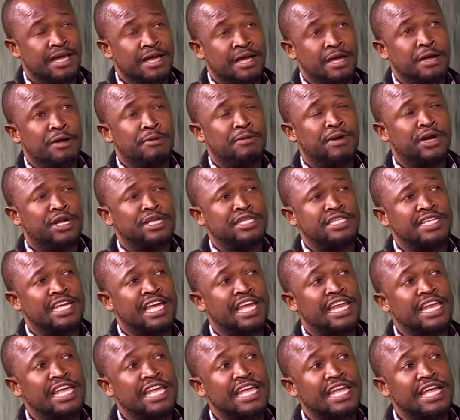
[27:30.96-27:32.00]
but
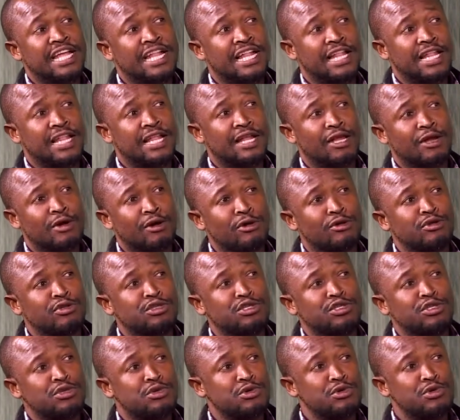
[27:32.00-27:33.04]
an eagle goes
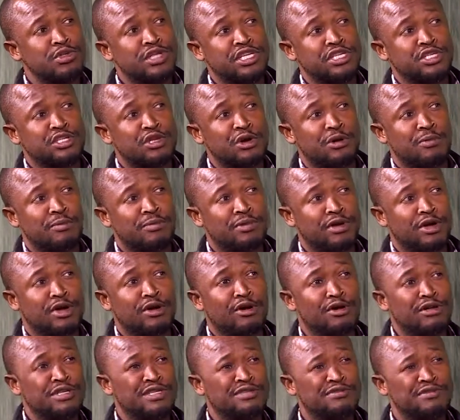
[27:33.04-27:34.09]
to the storm,
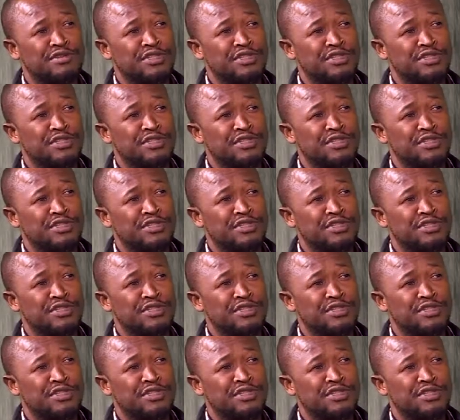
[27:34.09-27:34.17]
goes for